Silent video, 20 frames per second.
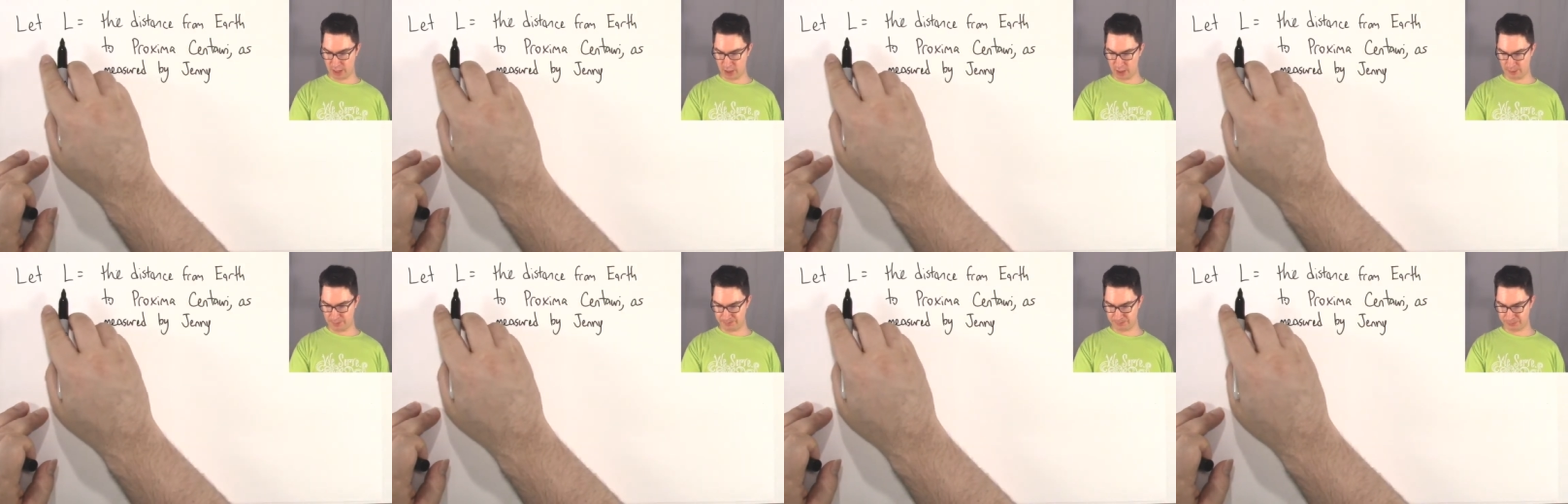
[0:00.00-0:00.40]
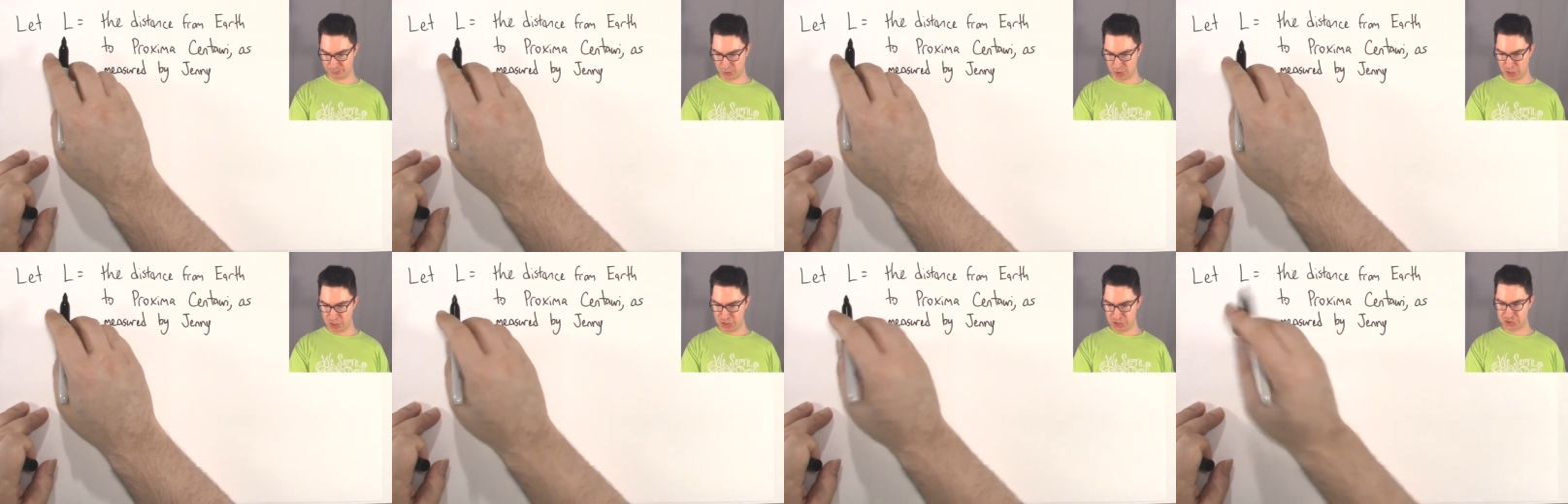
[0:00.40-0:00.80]
L.
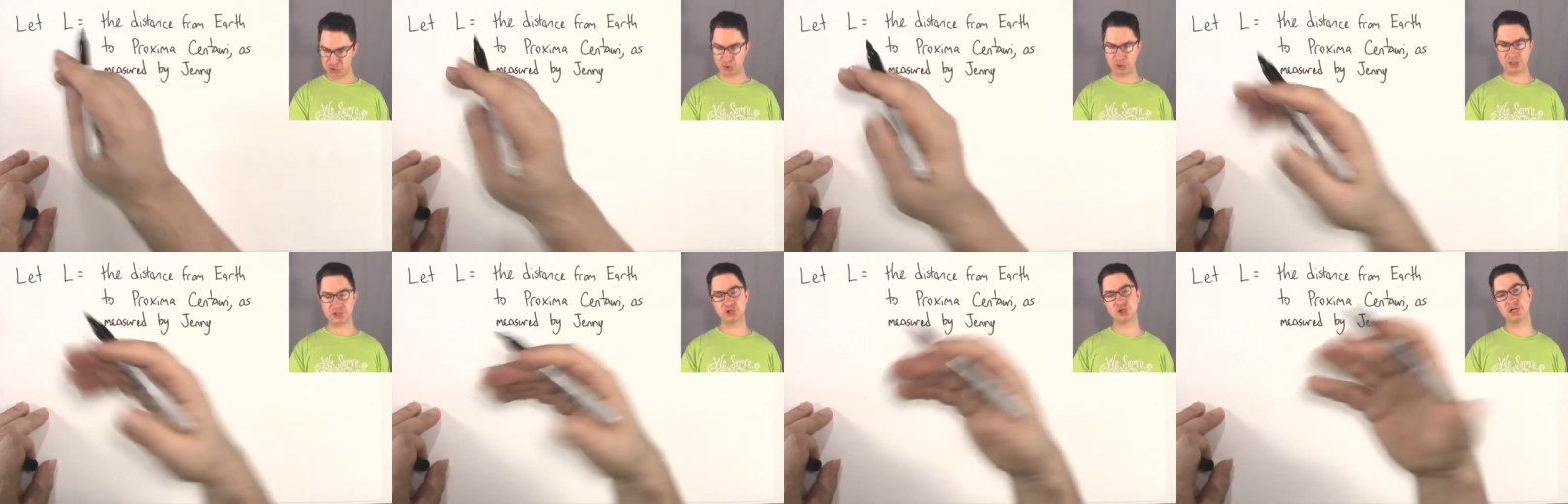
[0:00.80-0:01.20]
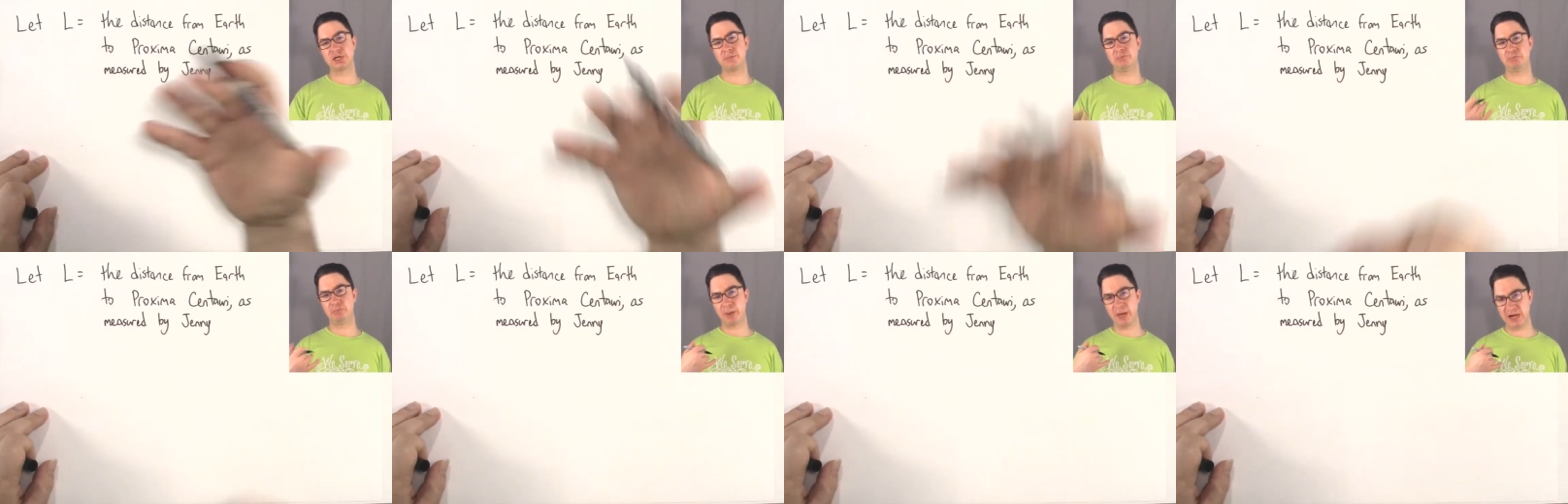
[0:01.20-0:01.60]
So let's look
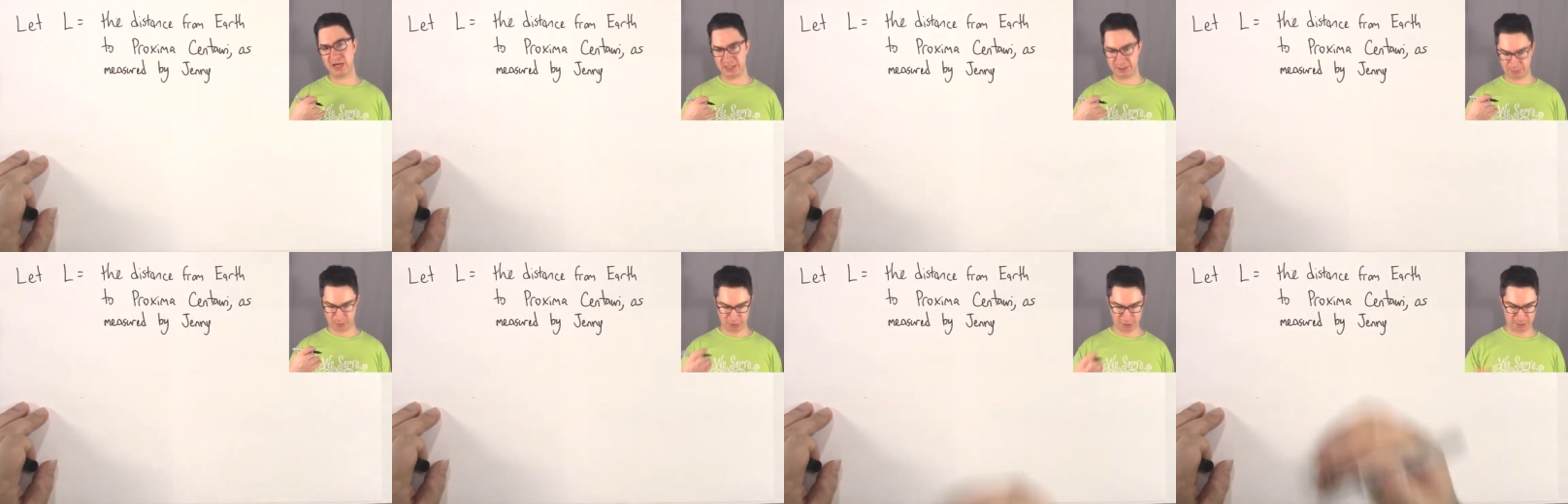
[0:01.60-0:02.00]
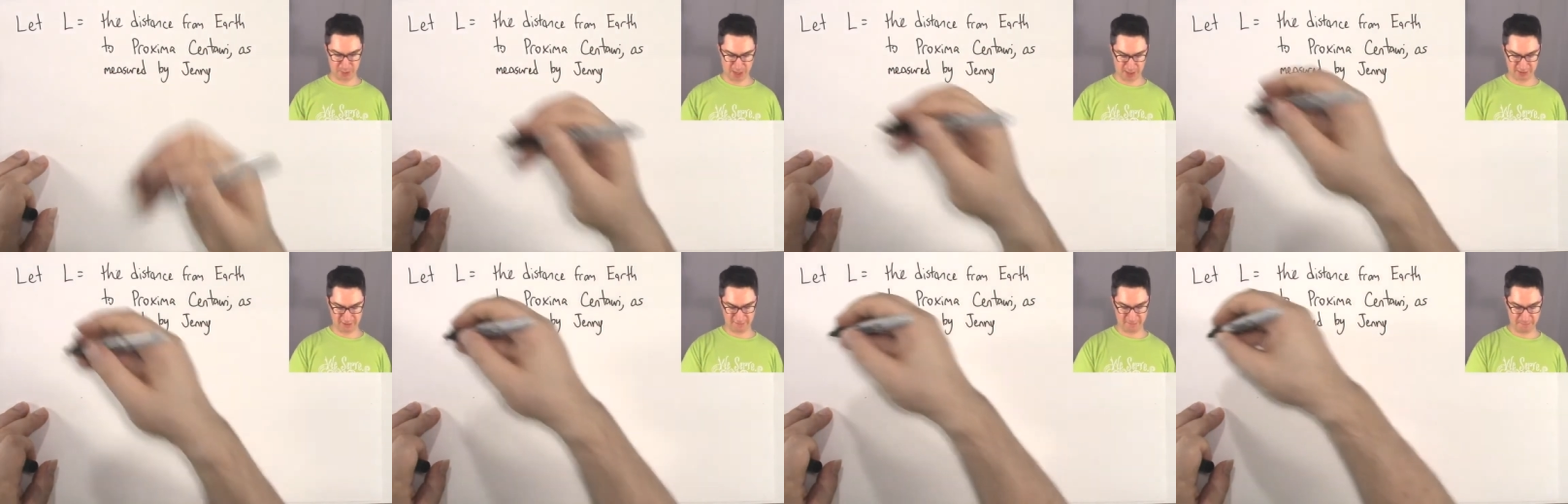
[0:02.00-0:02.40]
at Benny's
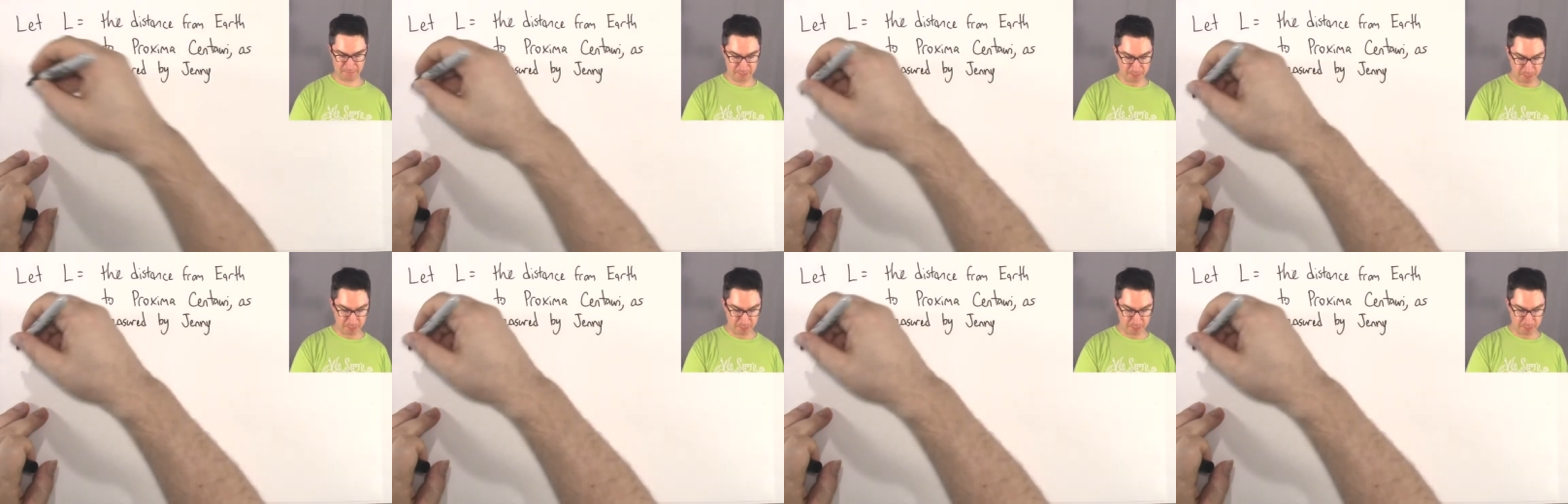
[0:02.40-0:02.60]
perspective.